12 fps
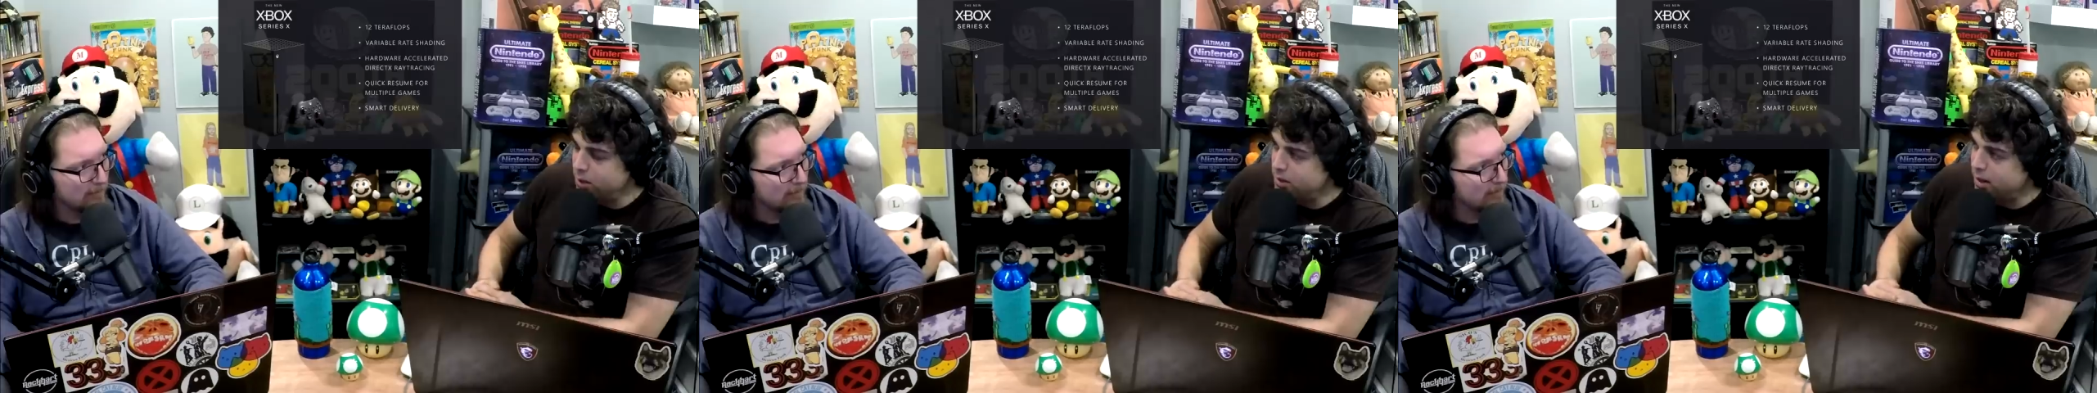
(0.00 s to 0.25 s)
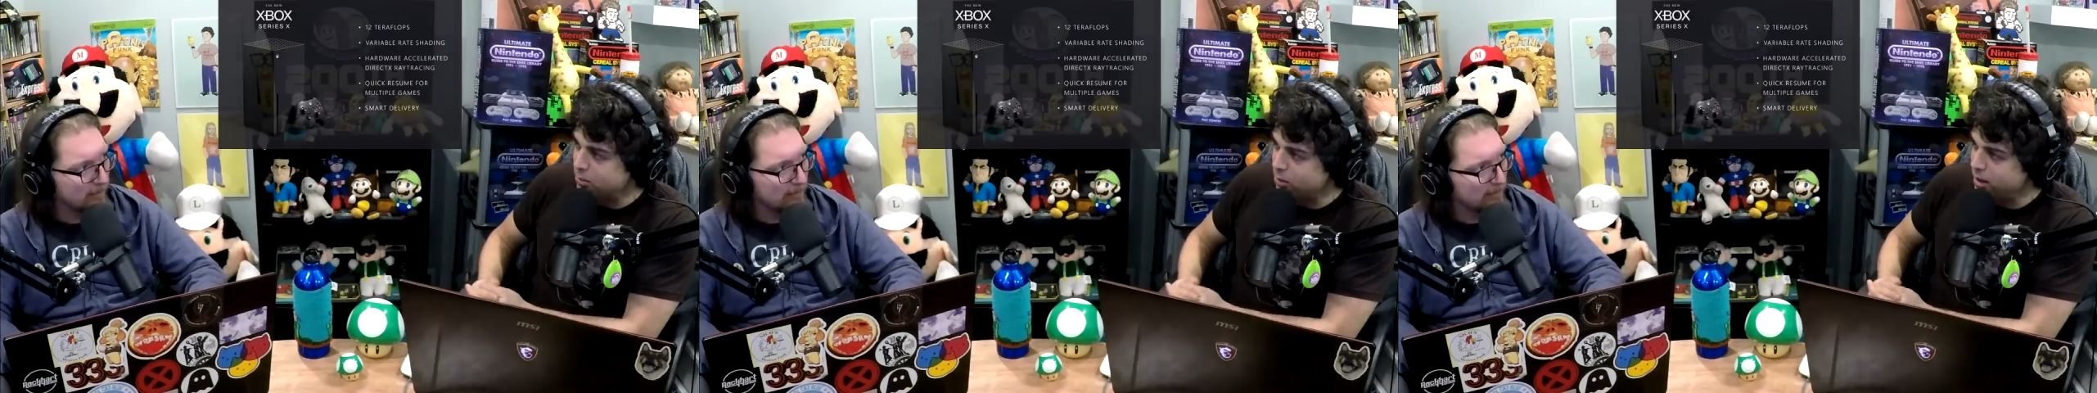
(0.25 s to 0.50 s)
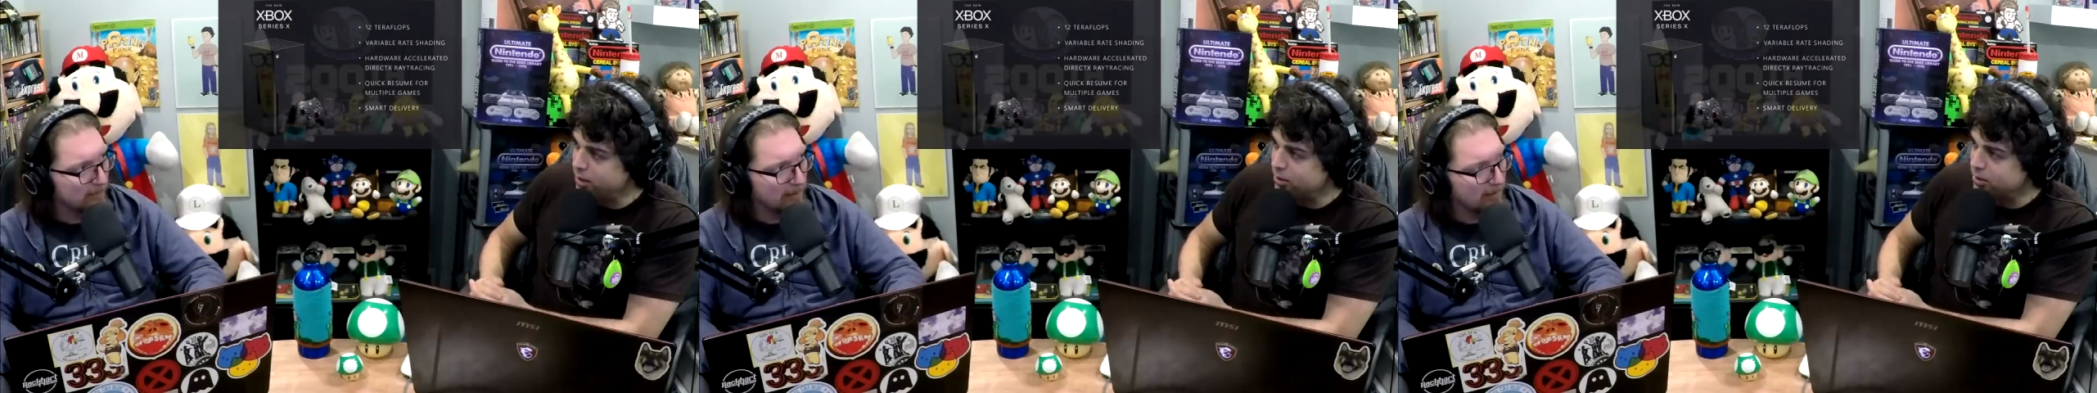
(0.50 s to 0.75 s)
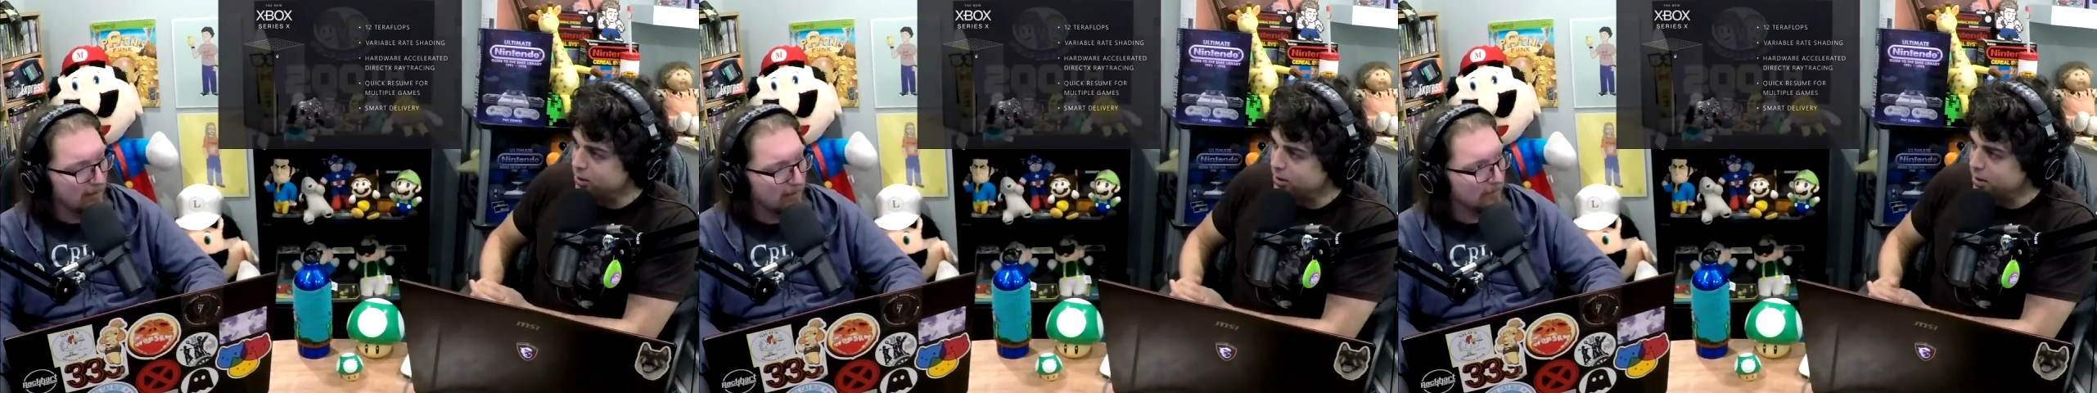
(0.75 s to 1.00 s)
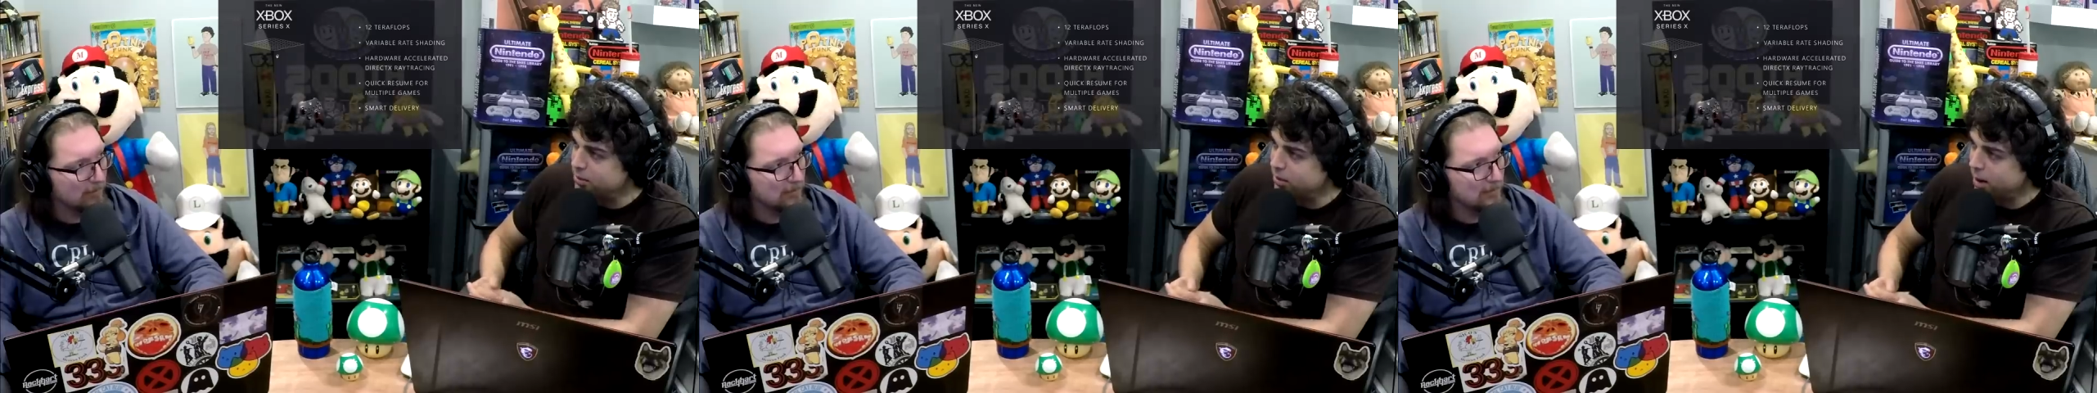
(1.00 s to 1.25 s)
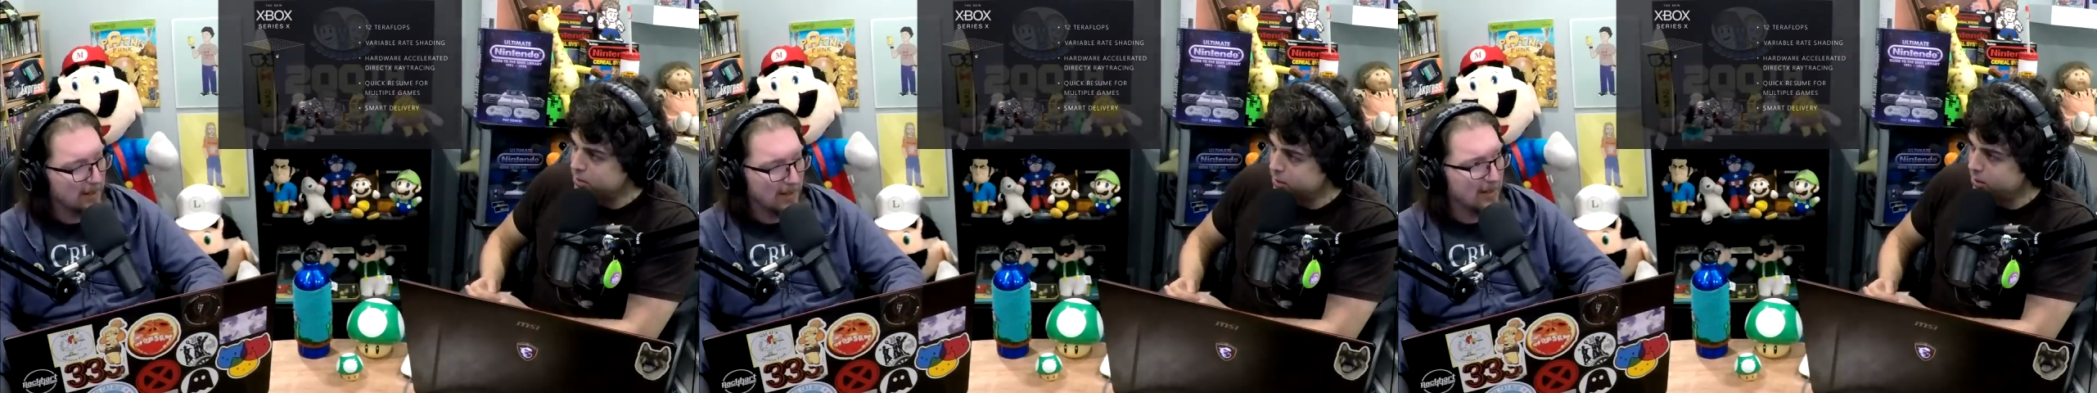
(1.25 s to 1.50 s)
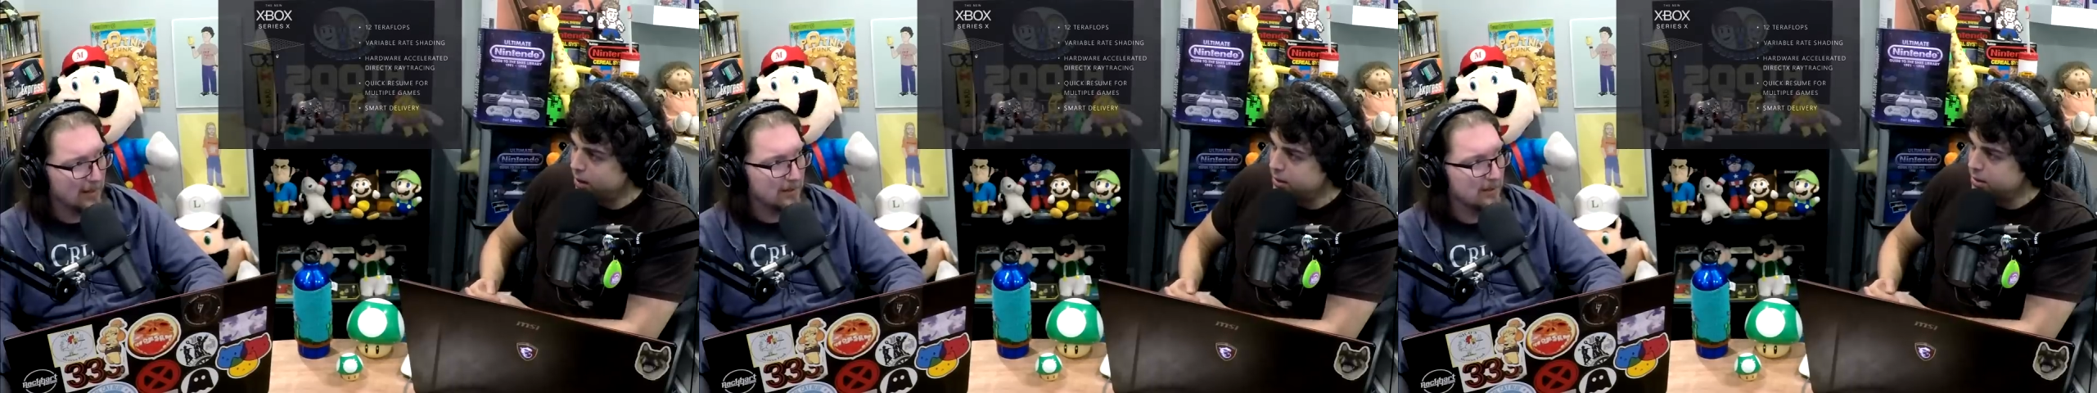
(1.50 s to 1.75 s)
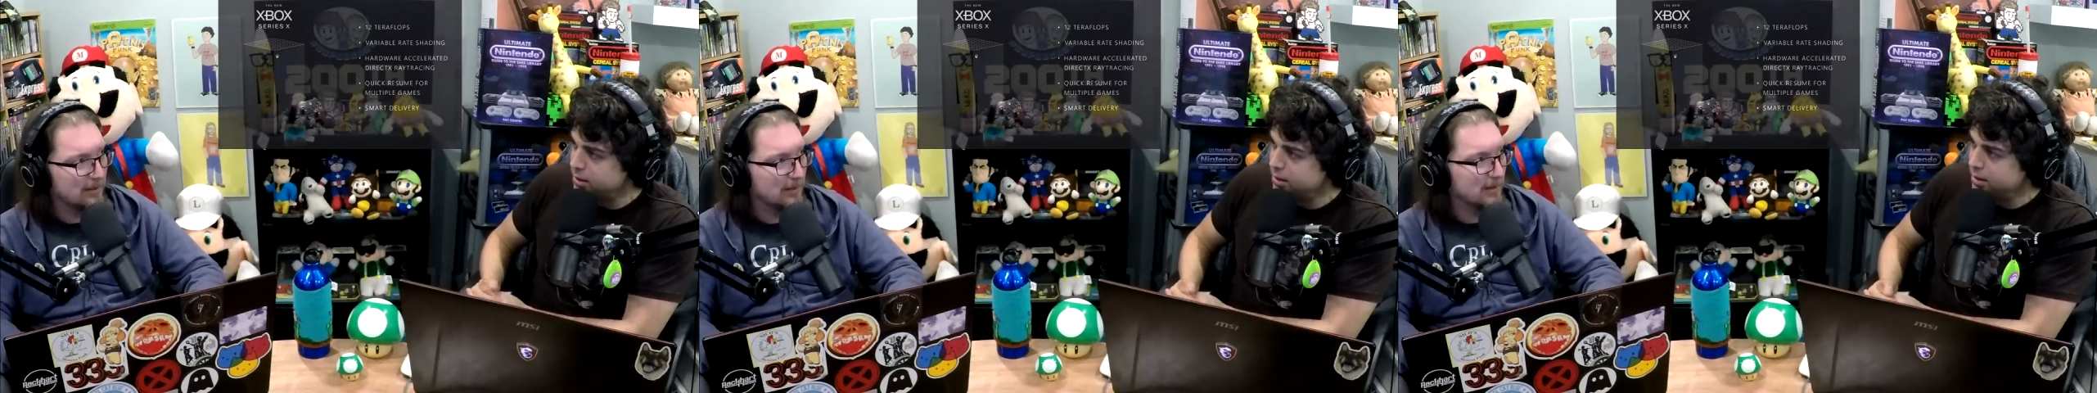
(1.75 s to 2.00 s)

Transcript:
Speaker 1: no, that I'm right? Or no. no I'm, I'm, yeah.